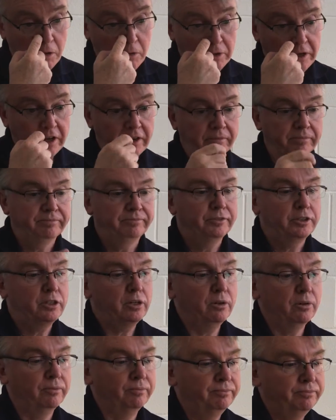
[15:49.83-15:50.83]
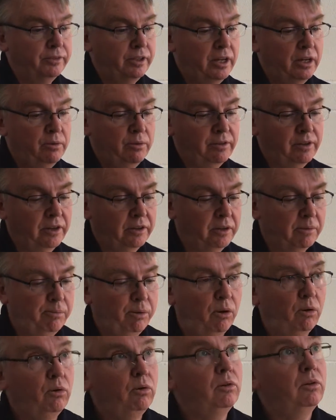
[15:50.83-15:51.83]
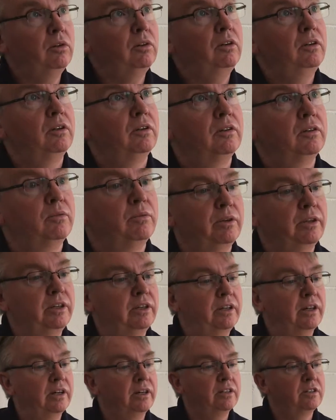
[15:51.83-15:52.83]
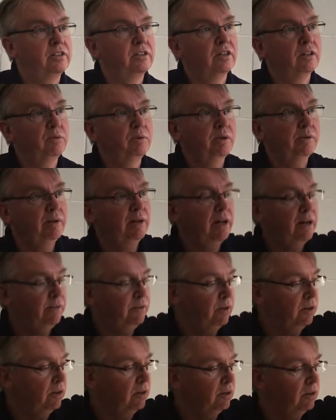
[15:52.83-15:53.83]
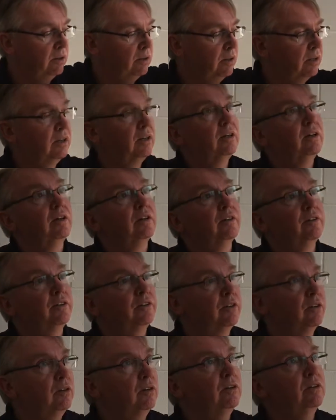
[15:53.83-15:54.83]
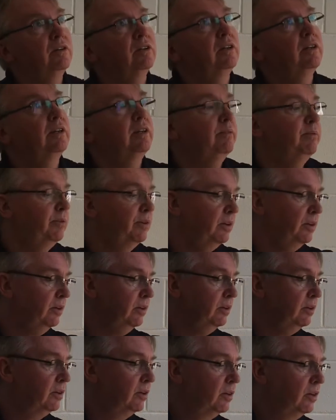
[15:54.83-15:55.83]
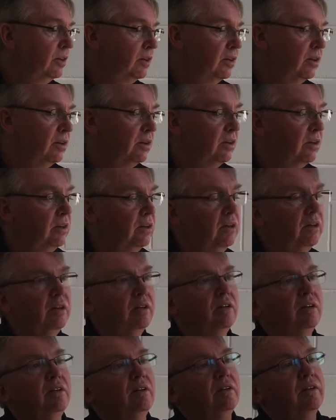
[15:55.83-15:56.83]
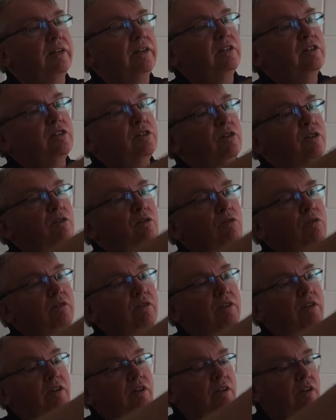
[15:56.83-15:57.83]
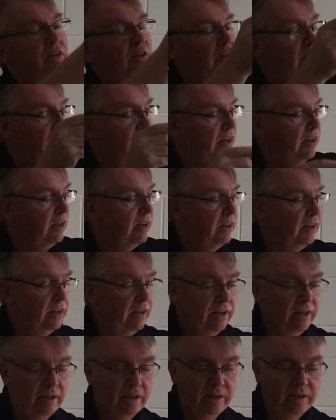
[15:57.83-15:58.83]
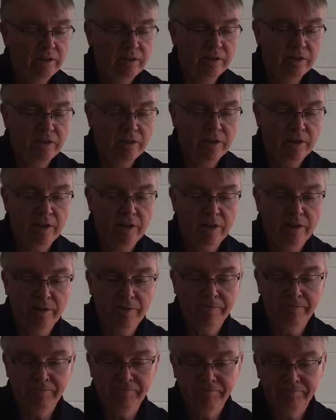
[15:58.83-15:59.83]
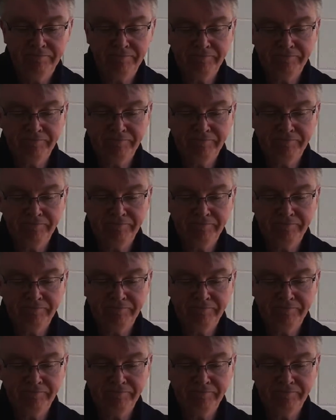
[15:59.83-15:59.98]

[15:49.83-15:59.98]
Okay, so now we've got the pole. We would have our third clamp here, like so, and the